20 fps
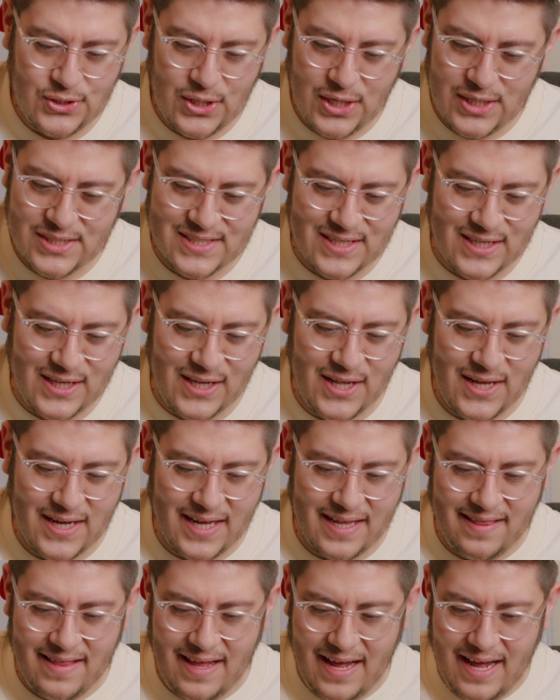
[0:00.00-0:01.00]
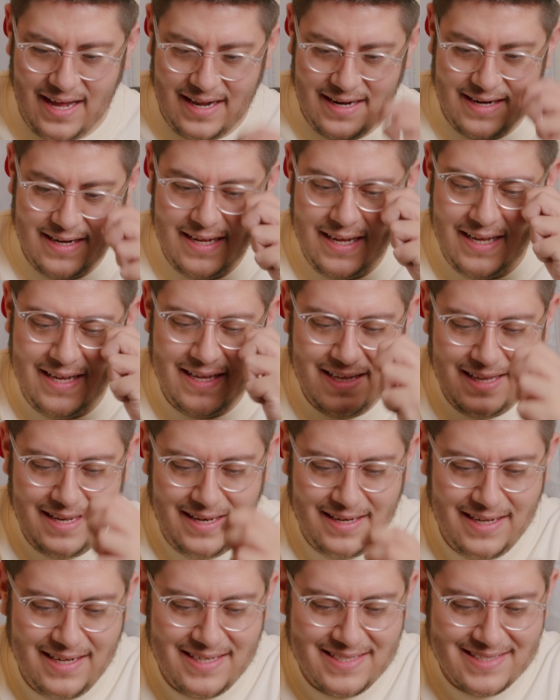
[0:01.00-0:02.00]
Just look at that. It
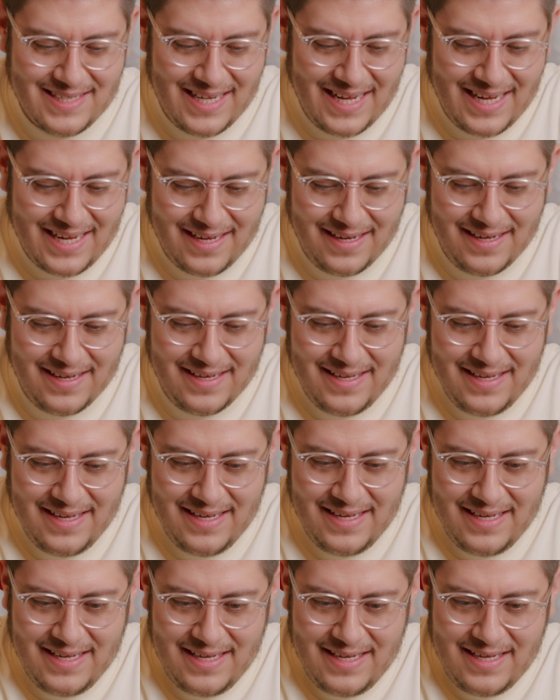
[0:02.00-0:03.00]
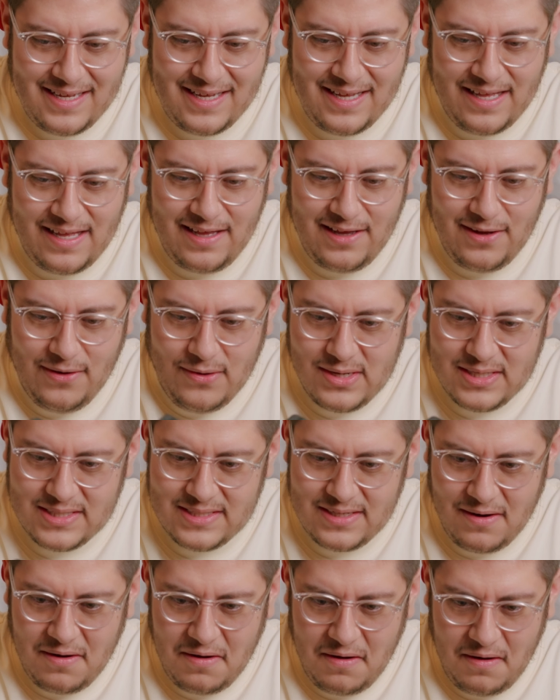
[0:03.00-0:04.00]
looks like a
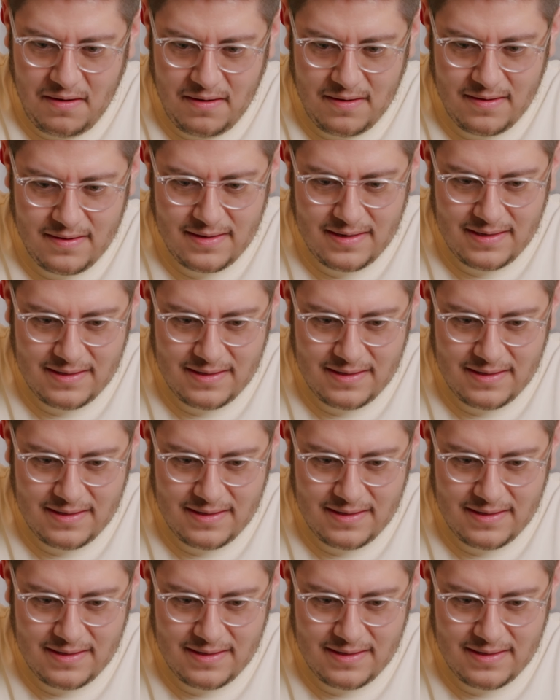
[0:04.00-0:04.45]
EOS R.